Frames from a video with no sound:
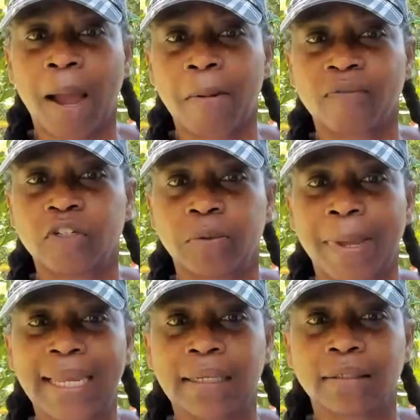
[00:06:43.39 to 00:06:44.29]
I'm of
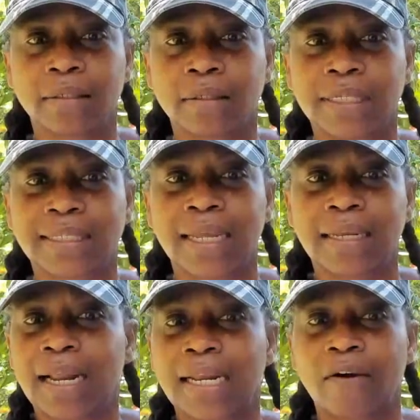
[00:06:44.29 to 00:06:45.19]
Jamaican
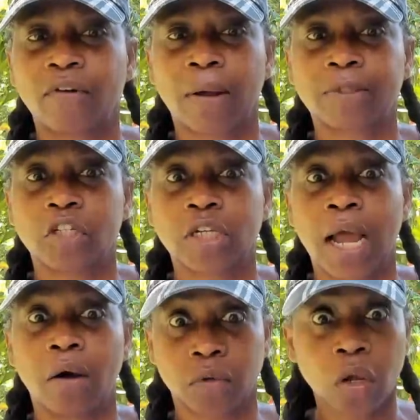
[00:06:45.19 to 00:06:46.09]
descent and I left when I was a
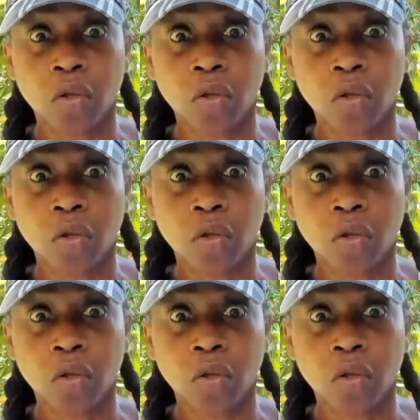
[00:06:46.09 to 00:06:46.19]
child.